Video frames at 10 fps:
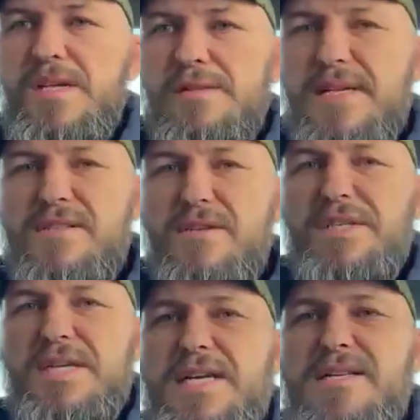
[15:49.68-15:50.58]
that's
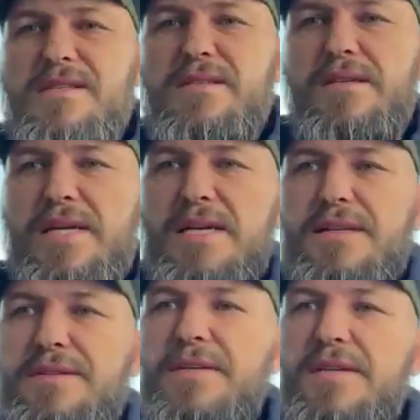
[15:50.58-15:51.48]
not the case.
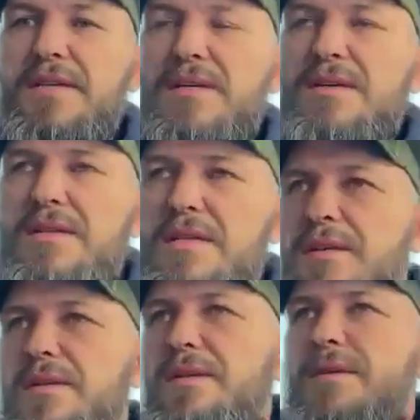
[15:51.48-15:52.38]
And
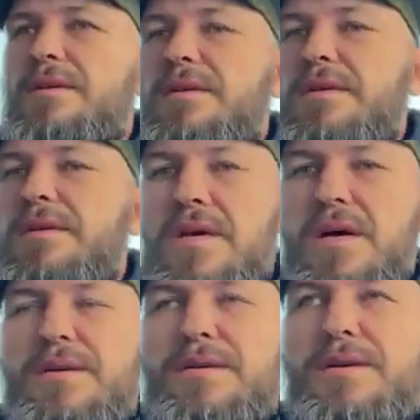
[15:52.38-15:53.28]

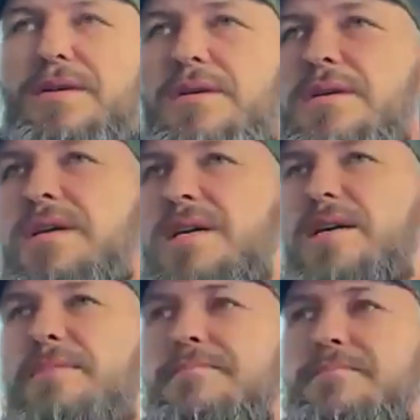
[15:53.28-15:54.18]
so,
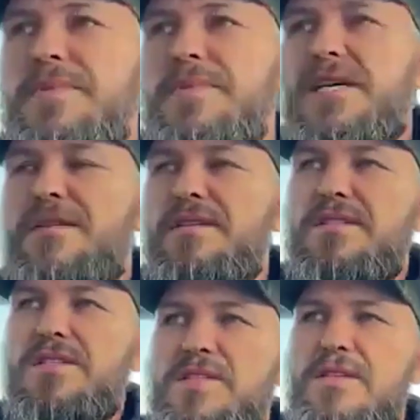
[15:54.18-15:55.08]
I
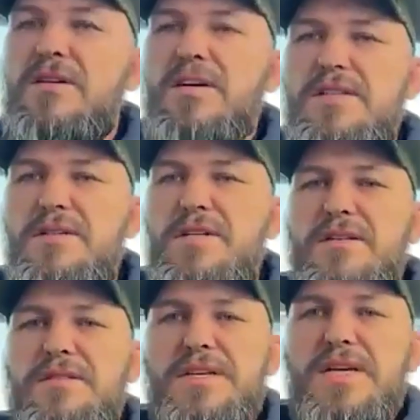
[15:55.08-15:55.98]
think just the idea of
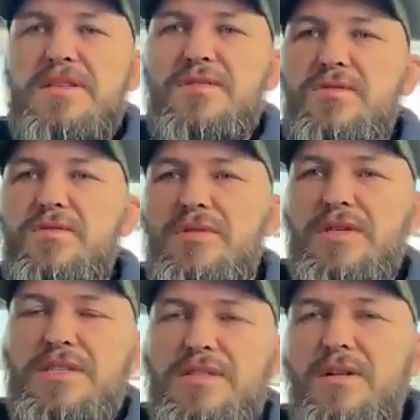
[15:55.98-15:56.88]
going to Townsville
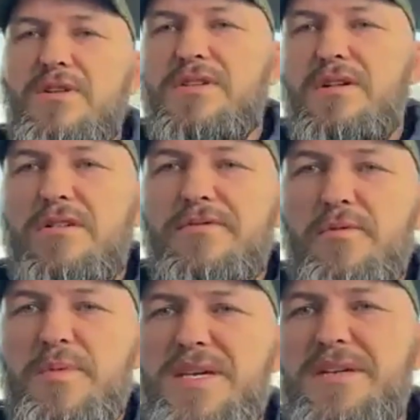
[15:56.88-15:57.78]
is close to home
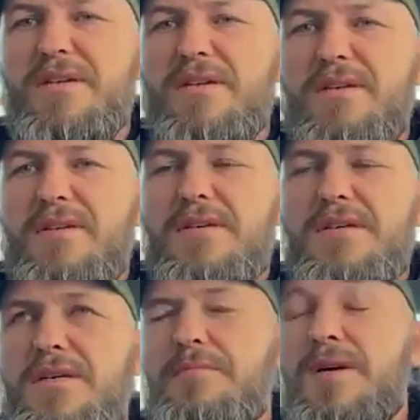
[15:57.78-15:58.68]
for me.
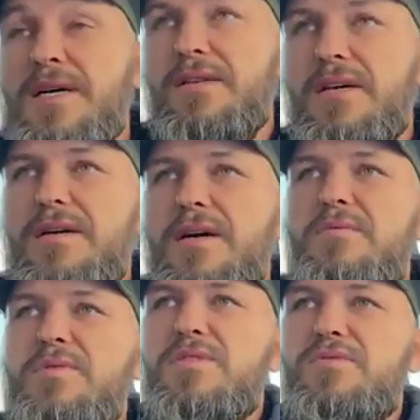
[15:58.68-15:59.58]
I
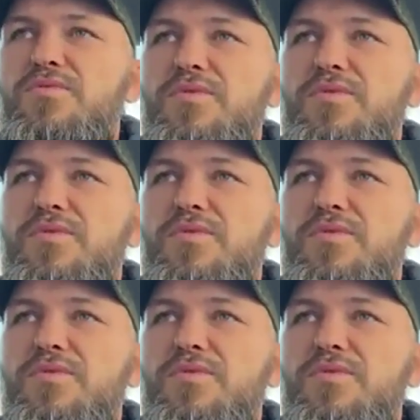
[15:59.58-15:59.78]
wasn't